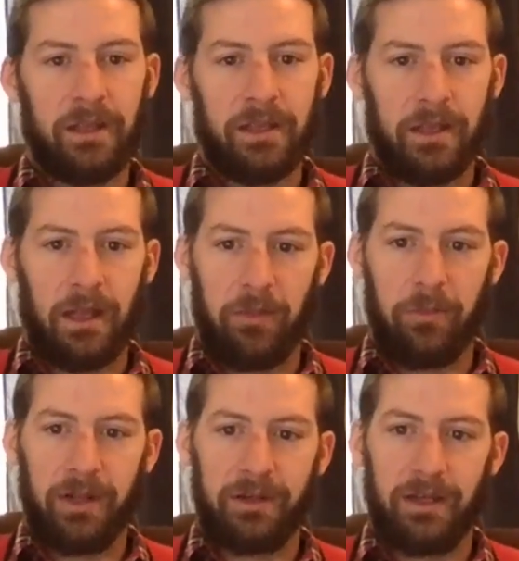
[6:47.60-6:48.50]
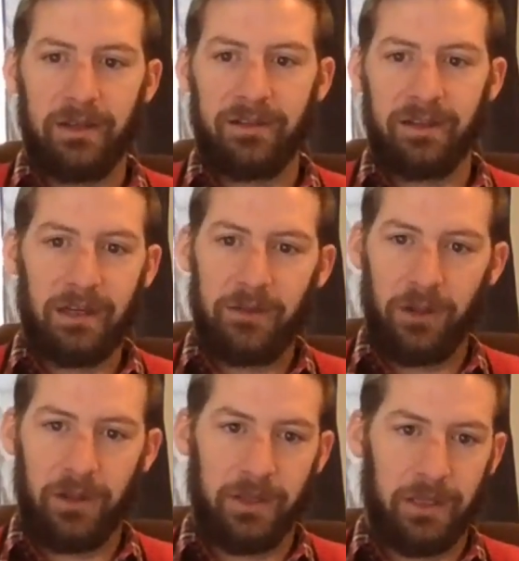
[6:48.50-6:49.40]
but it does
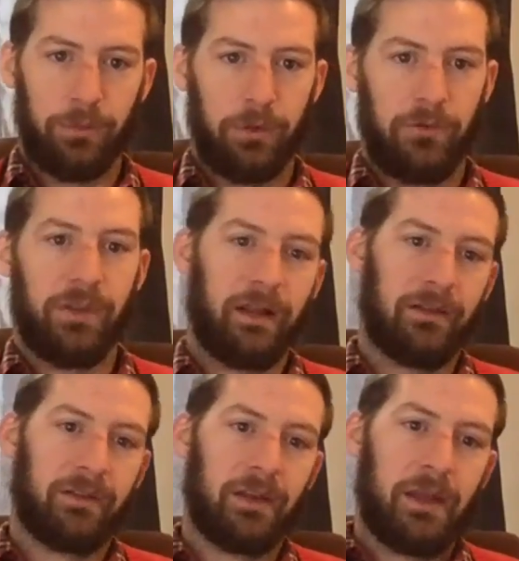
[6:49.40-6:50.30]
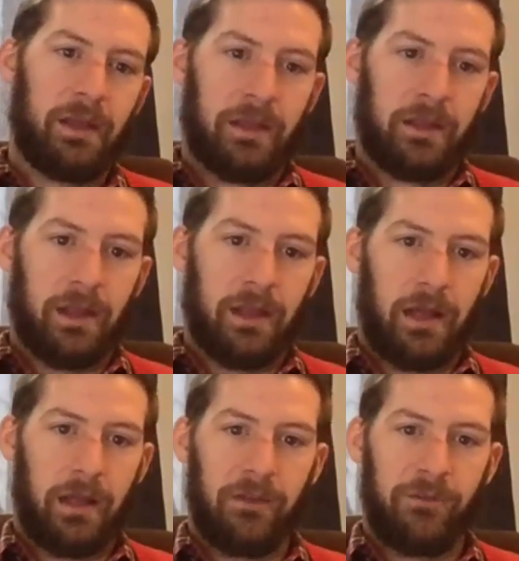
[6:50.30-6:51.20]
significantly improve things.
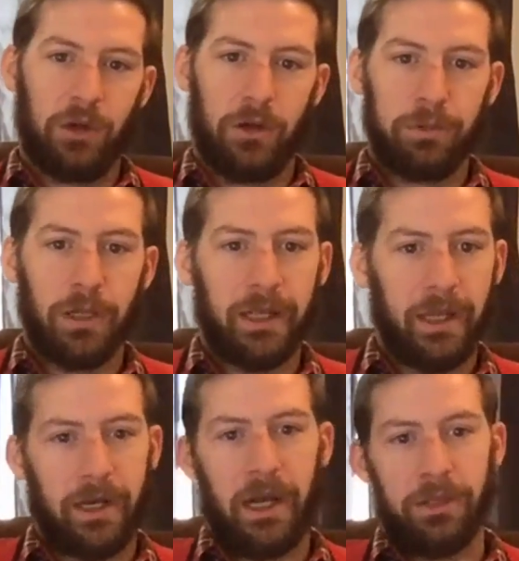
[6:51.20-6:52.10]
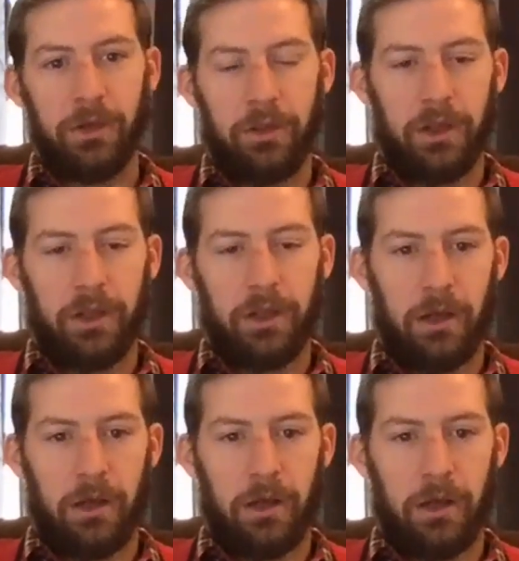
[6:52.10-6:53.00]
If you're a plugin author,
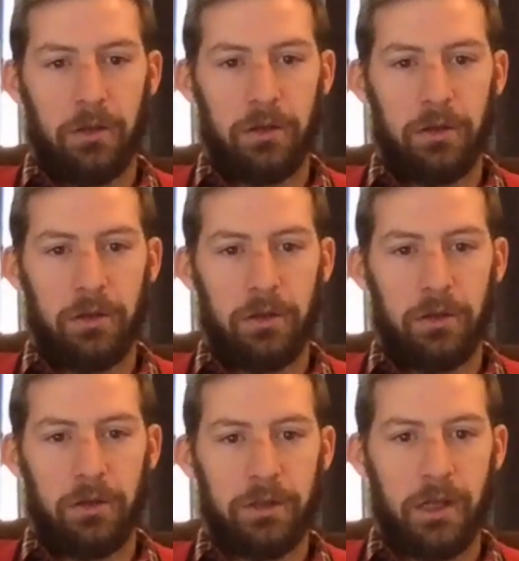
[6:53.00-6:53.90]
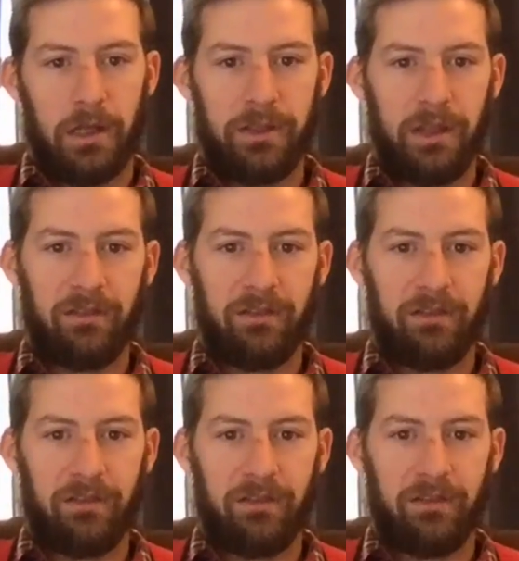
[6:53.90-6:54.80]
though, the
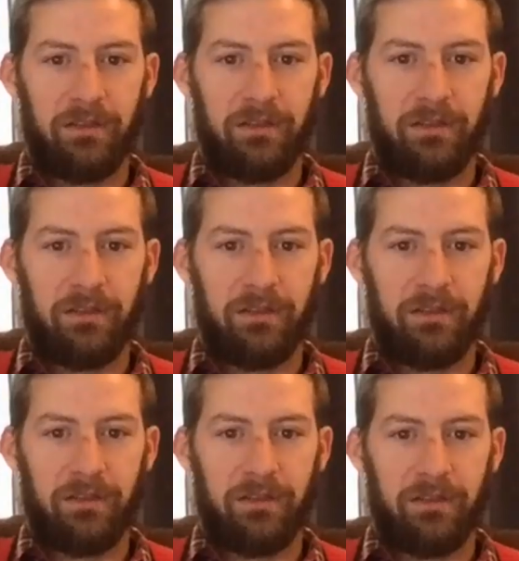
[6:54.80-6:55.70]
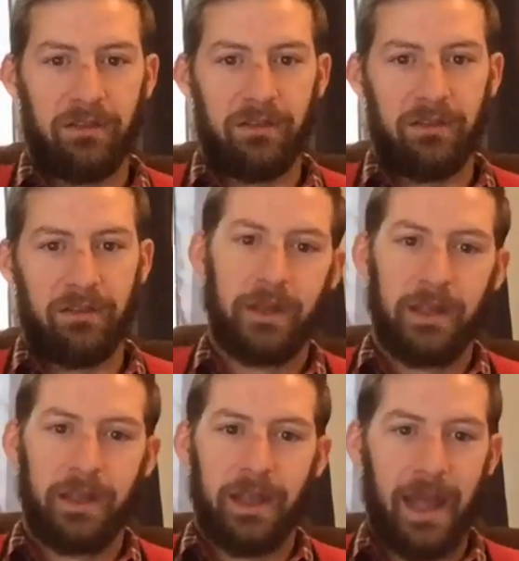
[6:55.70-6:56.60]
things that you're going to need to know are you
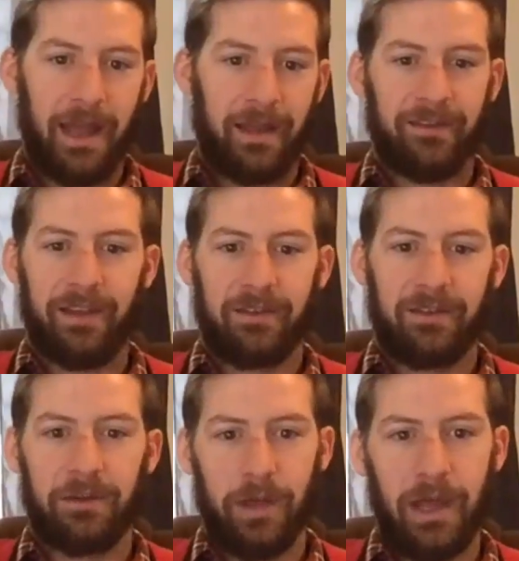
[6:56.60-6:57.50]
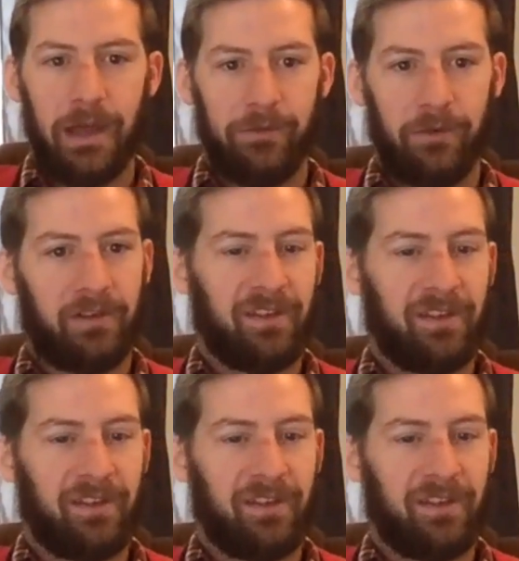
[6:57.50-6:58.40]
may not have access to
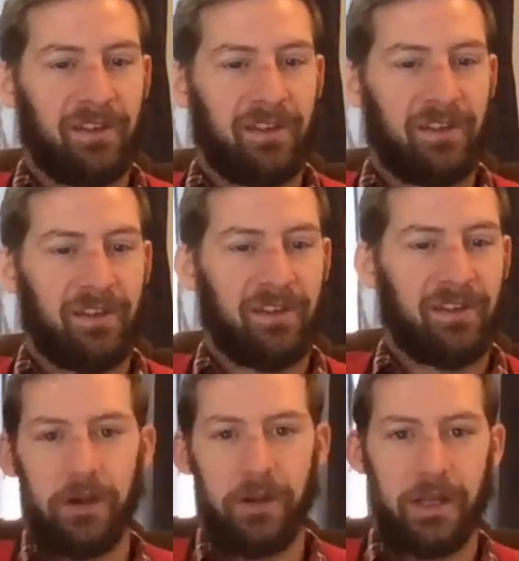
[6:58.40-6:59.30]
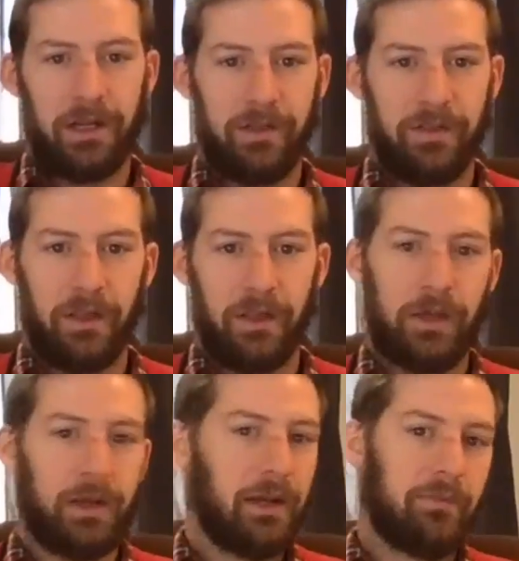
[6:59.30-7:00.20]
every single product and every single
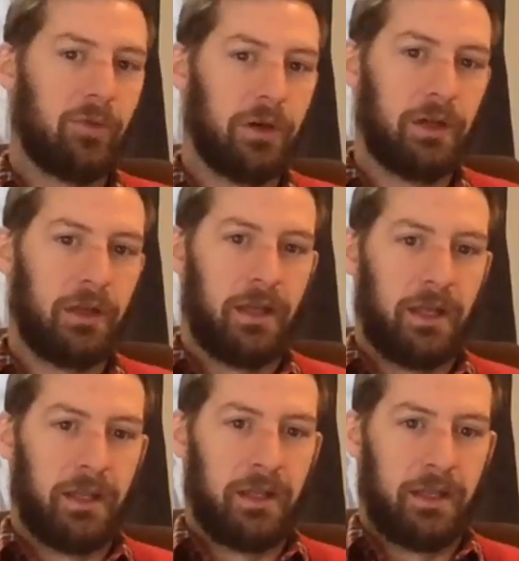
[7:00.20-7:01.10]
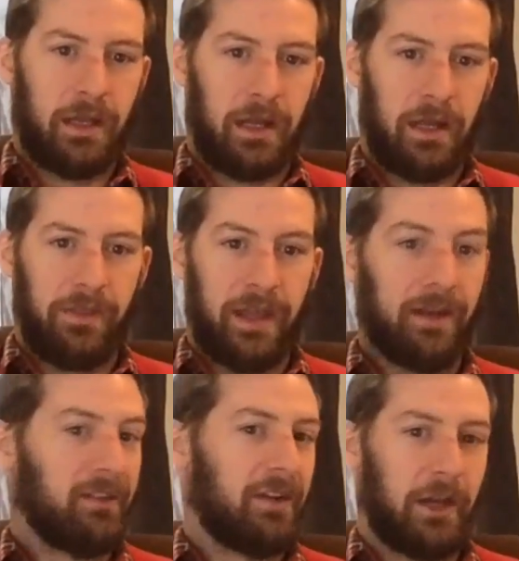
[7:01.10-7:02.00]
variant on the grid anymore.
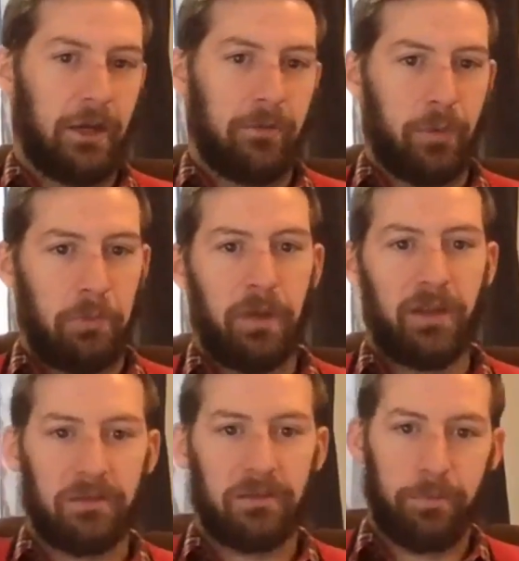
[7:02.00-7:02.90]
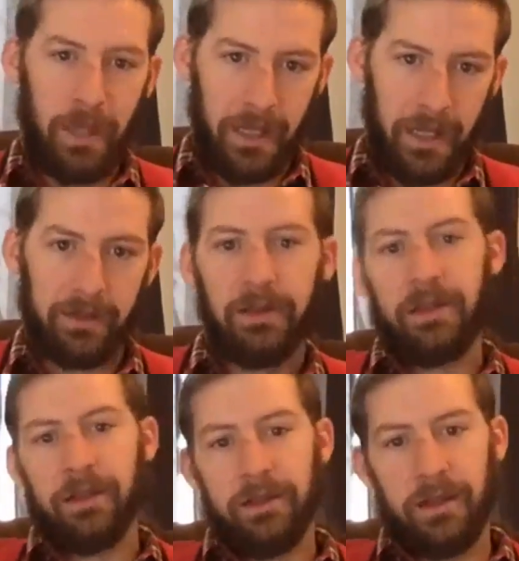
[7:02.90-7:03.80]
That is done on purpose, but
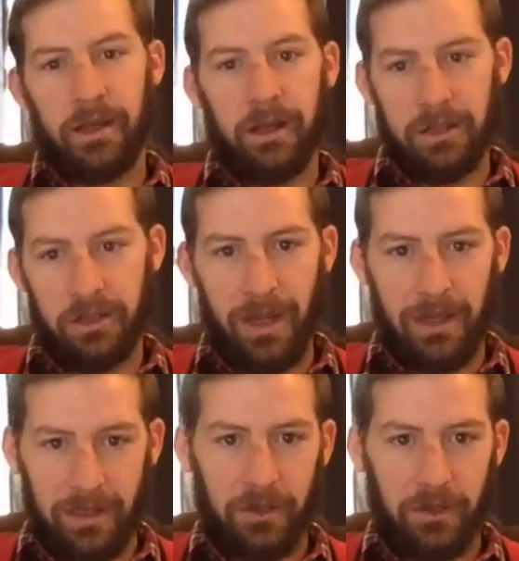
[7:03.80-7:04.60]
you may need to create